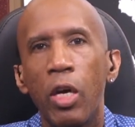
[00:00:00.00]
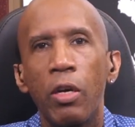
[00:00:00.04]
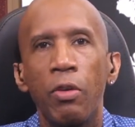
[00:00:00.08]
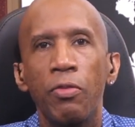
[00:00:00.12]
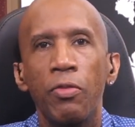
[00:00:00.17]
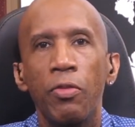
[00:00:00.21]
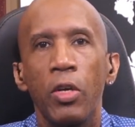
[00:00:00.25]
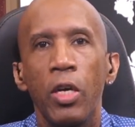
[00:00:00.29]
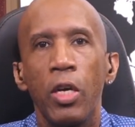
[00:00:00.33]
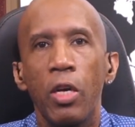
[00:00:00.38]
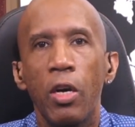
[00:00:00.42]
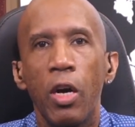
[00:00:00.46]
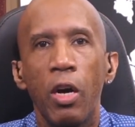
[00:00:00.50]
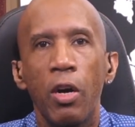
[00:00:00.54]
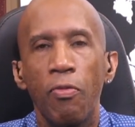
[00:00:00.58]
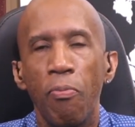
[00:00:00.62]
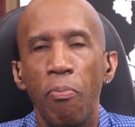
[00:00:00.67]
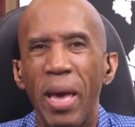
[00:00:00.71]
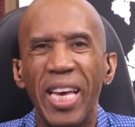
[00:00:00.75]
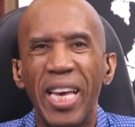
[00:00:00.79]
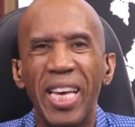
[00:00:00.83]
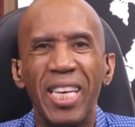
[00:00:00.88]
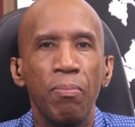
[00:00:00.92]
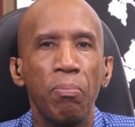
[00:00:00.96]
of
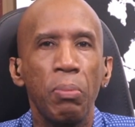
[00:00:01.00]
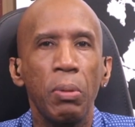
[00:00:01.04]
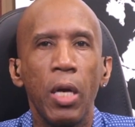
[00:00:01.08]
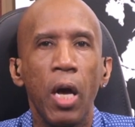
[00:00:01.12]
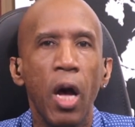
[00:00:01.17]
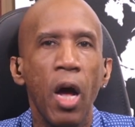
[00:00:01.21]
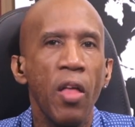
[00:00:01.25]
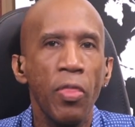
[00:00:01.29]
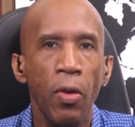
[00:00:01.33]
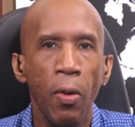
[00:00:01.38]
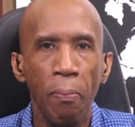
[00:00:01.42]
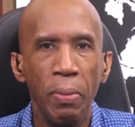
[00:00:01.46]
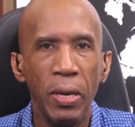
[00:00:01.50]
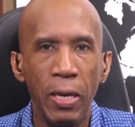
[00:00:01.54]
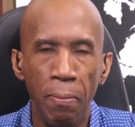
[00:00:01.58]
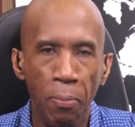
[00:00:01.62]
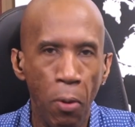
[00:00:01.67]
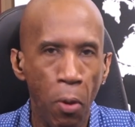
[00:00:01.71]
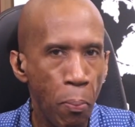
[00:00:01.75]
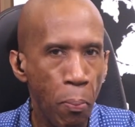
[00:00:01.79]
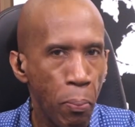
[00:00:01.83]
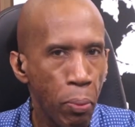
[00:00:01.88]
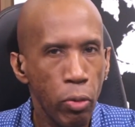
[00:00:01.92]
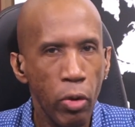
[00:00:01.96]
making other
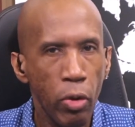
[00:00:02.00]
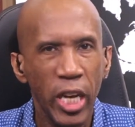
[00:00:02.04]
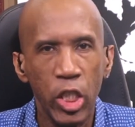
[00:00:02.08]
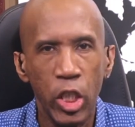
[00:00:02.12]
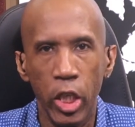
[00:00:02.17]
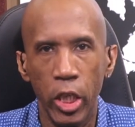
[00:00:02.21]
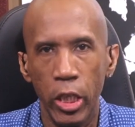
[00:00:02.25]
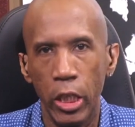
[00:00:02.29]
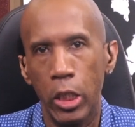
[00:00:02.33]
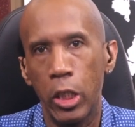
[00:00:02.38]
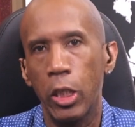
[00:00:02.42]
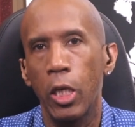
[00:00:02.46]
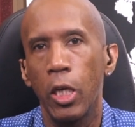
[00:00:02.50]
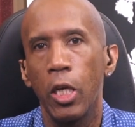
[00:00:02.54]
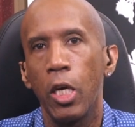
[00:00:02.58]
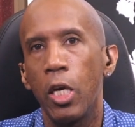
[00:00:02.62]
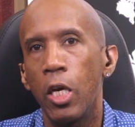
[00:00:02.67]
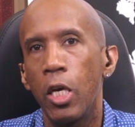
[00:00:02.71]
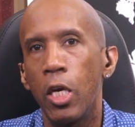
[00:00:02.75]
people prejudice.